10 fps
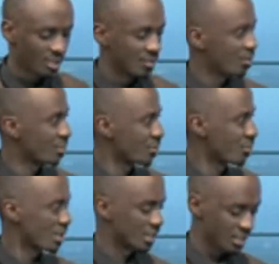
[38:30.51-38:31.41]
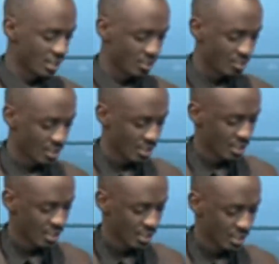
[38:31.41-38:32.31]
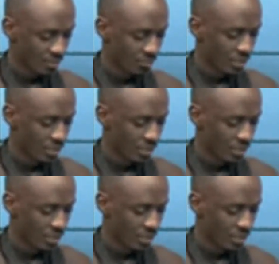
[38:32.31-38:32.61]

developing Rwanda's space sector.